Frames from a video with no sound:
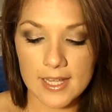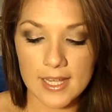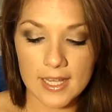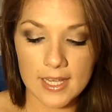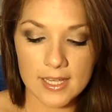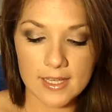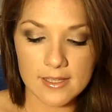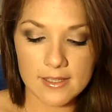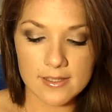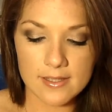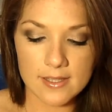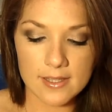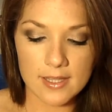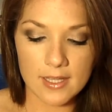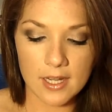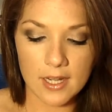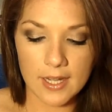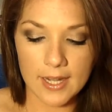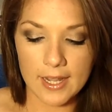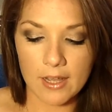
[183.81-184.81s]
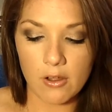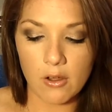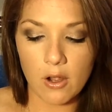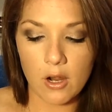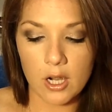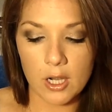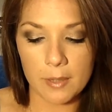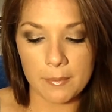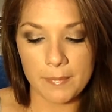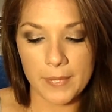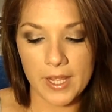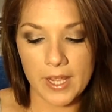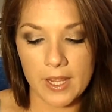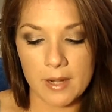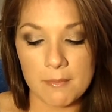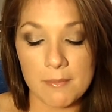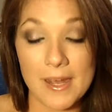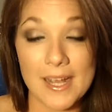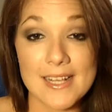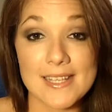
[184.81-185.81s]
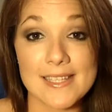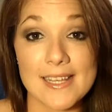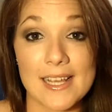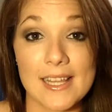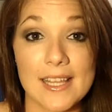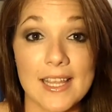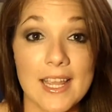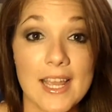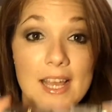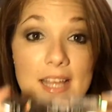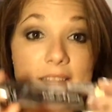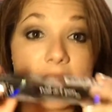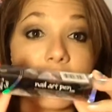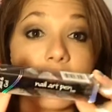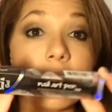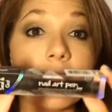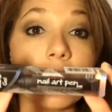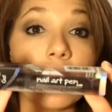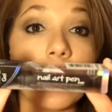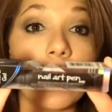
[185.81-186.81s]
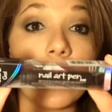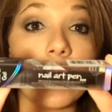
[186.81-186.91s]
is the Nail Art Pen by Sally Hansen